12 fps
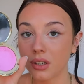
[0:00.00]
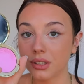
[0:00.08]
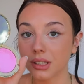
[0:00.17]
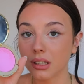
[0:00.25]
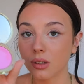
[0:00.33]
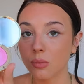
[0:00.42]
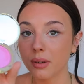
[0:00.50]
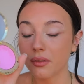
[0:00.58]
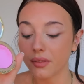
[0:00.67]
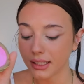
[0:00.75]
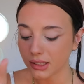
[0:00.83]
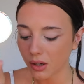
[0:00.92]
to use a little bit
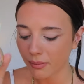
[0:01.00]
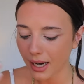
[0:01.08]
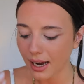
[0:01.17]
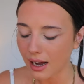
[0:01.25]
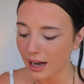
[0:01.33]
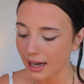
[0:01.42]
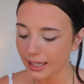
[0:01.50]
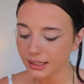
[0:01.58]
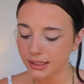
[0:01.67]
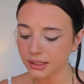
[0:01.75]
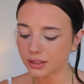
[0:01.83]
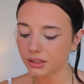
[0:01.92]
of this on my
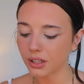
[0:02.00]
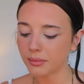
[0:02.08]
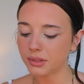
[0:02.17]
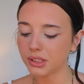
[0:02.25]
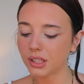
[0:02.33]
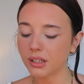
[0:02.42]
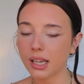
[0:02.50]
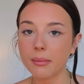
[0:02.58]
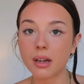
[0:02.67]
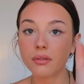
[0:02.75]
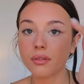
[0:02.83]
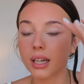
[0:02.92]
eyes, so I'm just going to get
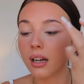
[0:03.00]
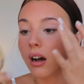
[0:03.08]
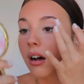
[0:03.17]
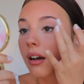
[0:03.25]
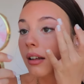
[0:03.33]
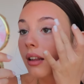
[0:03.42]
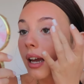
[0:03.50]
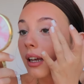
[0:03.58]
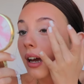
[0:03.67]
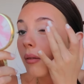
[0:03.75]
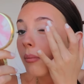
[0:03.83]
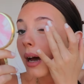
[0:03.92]
my finger and like
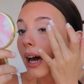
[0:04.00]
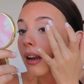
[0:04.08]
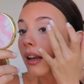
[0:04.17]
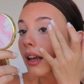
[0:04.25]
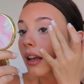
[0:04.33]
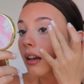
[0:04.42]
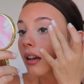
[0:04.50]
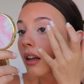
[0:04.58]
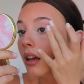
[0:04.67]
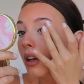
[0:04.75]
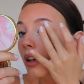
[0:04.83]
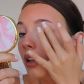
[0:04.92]
kind of pat it in.
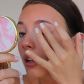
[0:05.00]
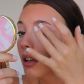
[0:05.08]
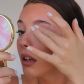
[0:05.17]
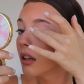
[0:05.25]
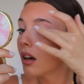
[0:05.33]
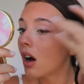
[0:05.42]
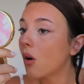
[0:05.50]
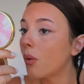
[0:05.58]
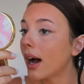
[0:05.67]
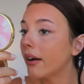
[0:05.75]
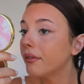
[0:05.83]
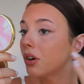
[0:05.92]
Oh
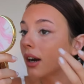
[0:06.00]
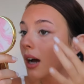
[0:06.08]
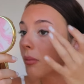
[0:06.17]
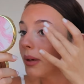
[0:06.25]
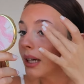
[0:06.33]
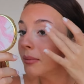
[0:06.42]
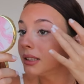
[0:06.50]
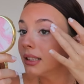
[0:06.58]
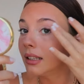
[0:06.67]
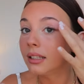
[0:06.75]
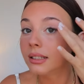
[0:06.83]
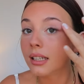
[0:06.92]
wow, I forgot how
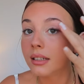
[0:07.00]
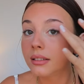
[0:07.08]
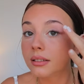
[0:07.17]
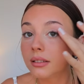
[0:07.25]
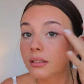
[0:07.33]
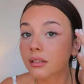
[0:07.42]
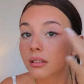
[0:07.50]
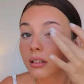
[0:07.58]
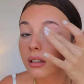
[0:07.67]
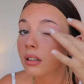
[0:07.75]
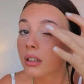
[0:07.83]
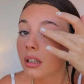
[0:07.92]
pigmented this is.
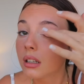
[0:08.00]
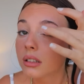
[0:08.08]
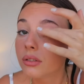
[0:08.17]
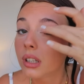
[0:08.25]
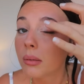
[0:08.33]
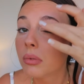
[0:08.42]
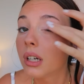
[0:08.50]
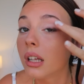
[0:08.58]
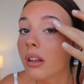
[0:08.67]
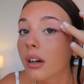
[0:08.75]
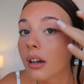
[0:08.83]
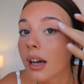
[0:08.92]
It's really pretty
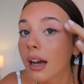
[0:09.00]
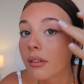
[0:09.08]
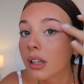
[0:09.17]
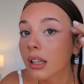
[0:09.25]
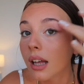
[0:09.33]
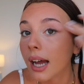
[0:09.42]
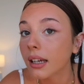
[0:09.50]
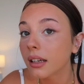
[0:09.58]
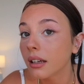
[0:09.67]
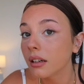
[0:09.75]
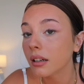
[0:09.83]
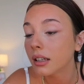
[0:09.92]
though. I really like
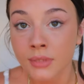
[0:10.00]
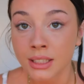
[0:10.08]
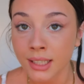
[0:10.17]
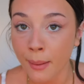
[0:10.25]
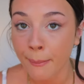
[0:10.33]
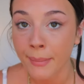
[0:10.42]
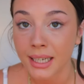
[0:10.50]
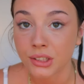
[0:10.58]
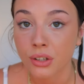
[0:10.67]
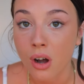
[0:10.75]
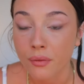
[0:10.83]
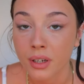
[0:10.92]
it. I just had a
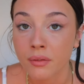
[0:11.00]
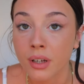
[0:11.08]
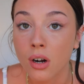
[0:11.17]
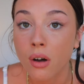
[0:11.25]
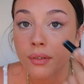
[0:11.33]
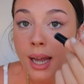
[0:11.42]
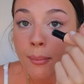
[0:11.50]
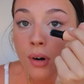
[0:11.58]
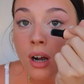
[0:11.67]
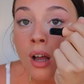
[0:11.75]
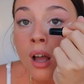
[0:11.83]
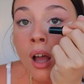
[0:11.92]
major coughing fit off
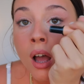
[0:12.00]
camera.